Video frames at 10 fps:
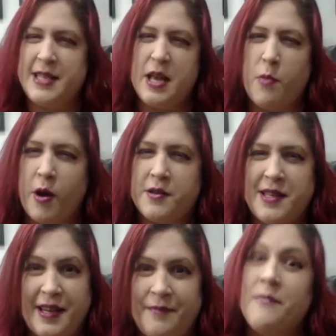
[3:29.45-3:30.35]
teeth marks
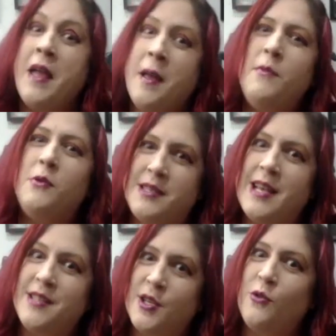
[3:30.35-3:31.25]
in it, Moon
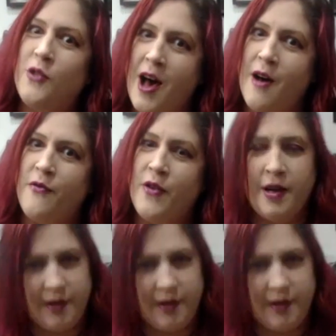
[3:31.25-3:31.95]
sends her love.